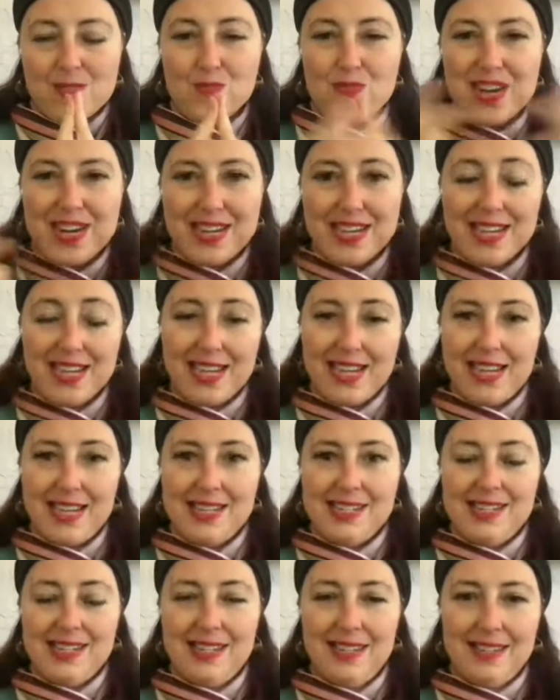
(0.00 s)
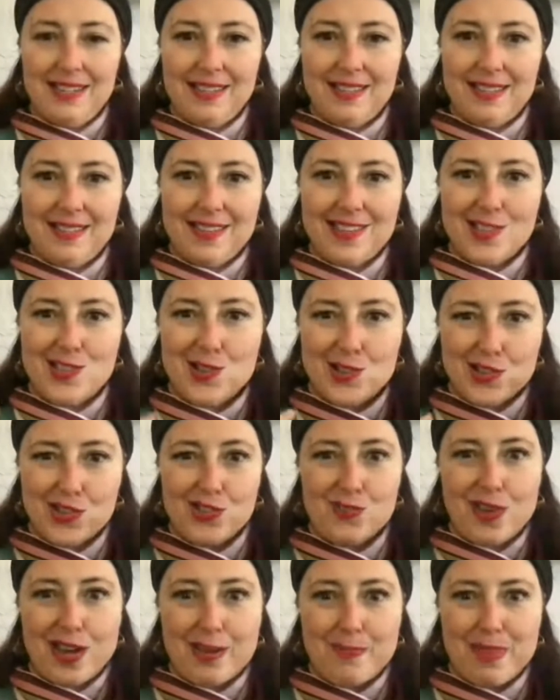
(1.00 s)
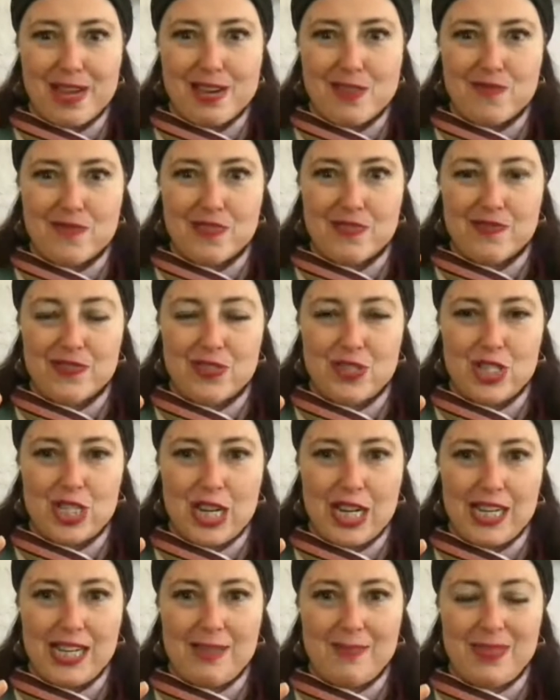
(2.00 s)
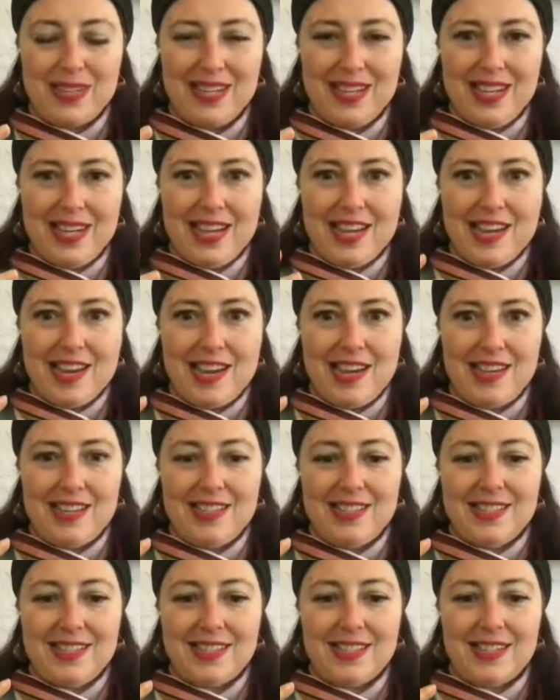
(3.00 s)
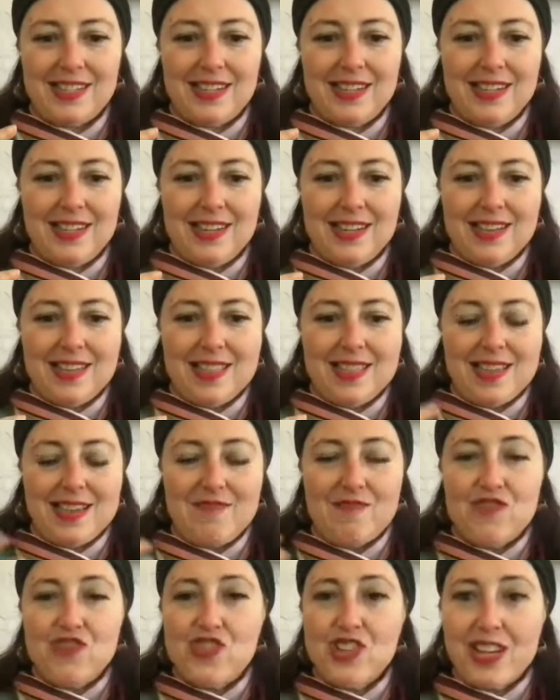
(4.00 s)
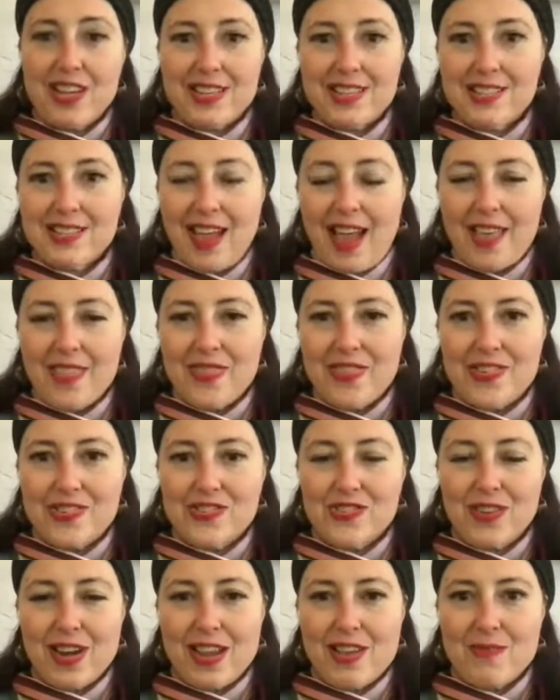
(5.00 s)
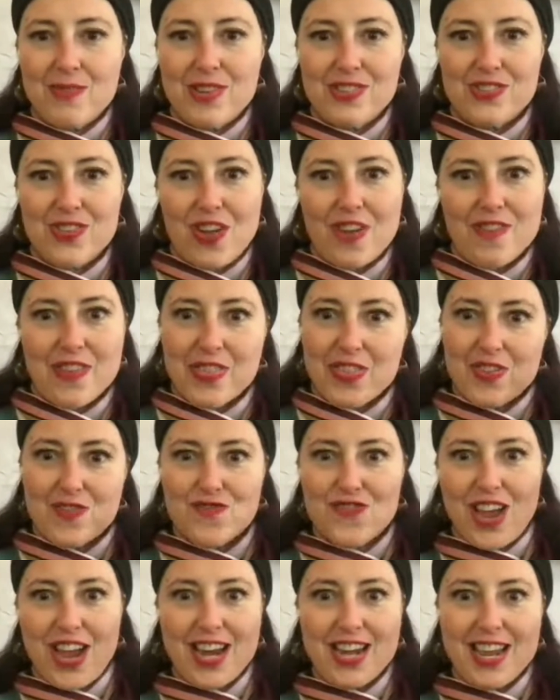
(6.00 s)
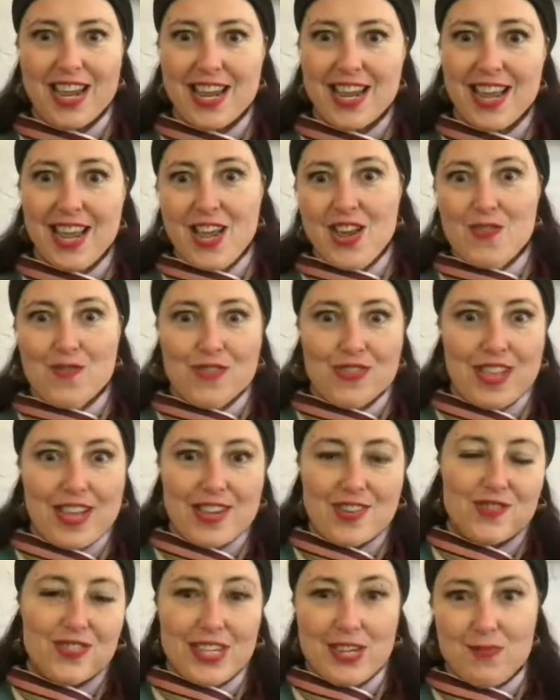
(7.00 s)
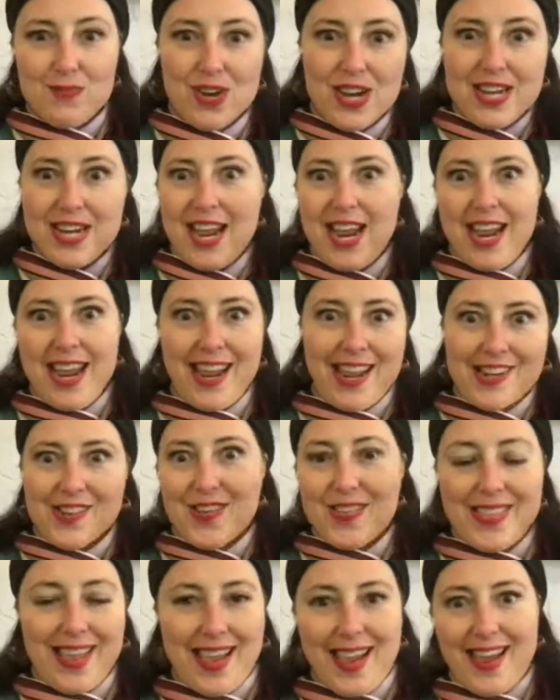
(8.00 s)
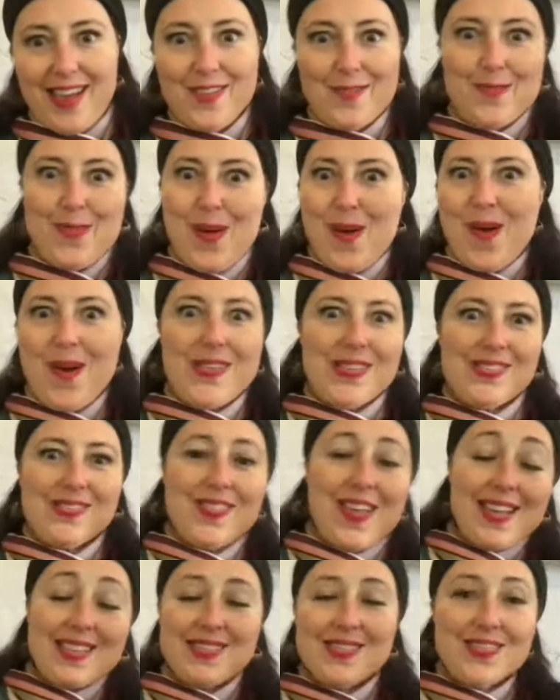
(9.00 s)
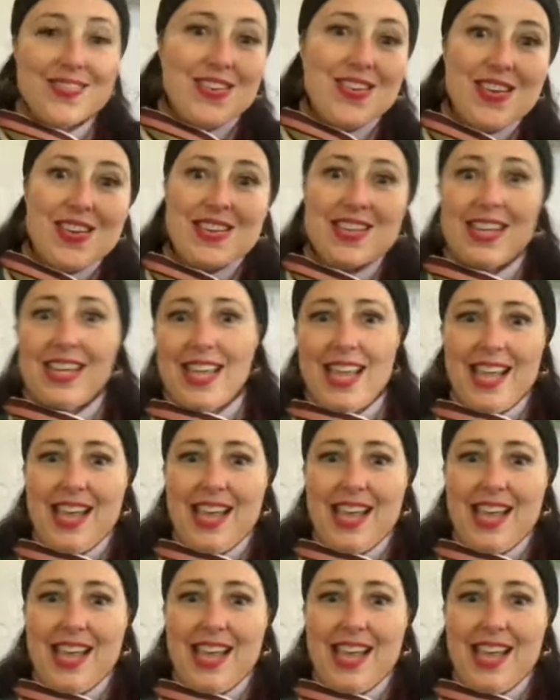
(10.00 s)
when a kid learns to ride a bike for the first time and they've just gotten their training wheels off and they're riding with like only one hand on the handlebars. They're like, look,